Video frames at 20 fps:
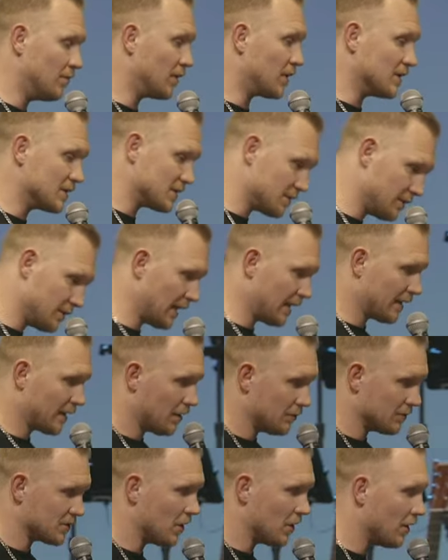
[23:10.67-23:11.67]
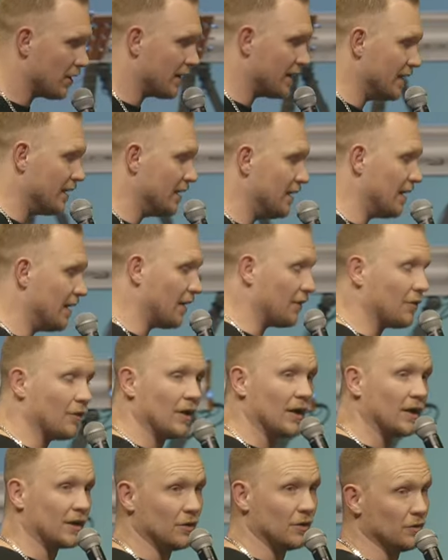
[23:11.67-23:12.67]
because like I was hard-headed and I
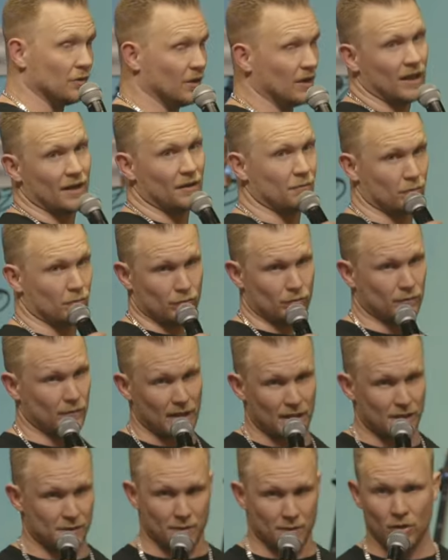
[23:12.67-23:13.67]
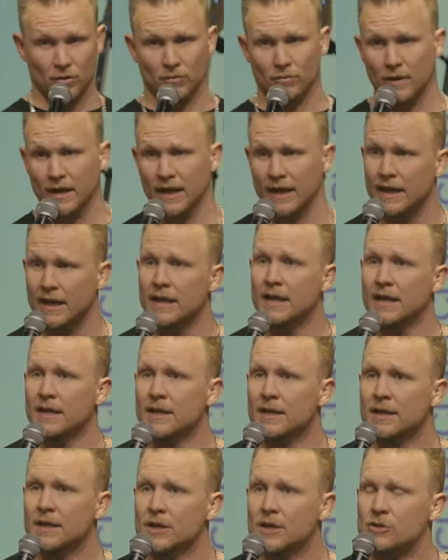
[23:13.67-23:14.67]
thought I could do a lot of things my own way.
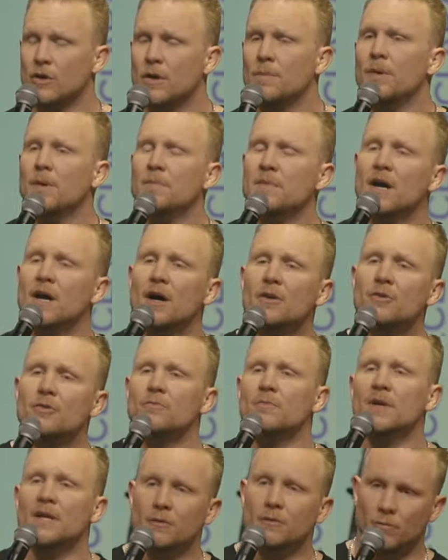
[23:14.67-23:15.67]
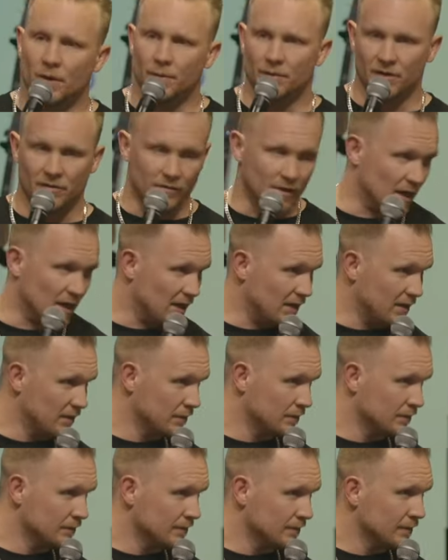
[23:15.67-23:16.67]
So he put me under men and women of God
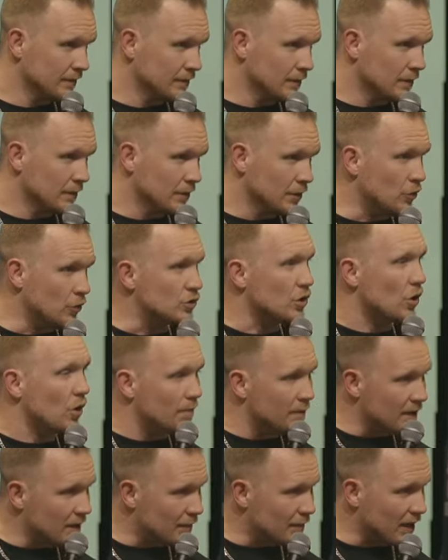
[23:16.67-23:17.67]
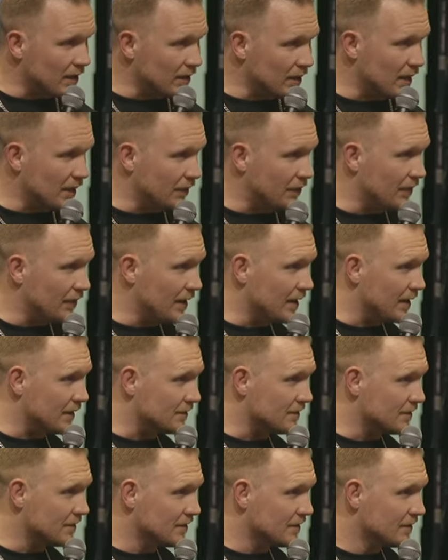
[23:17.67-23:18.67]
who taught me about a lot of things.
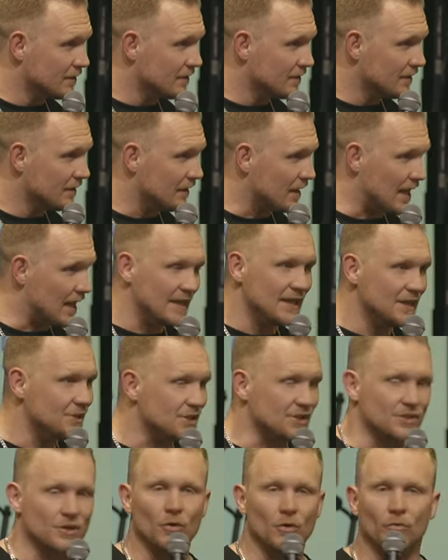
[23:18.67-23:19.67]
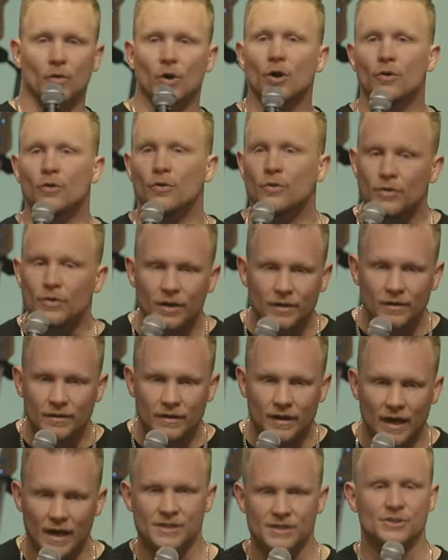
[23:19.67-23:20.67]
I didn't just go rogue.
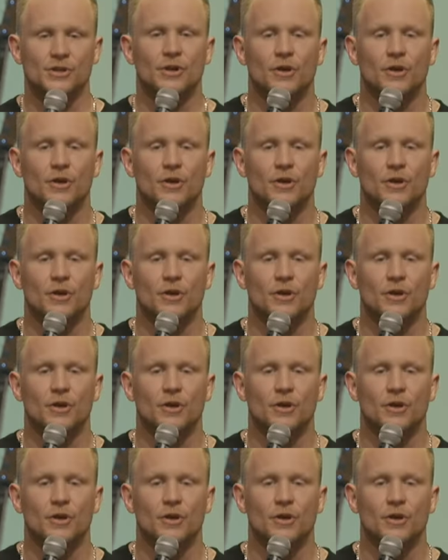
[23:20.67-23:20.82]
I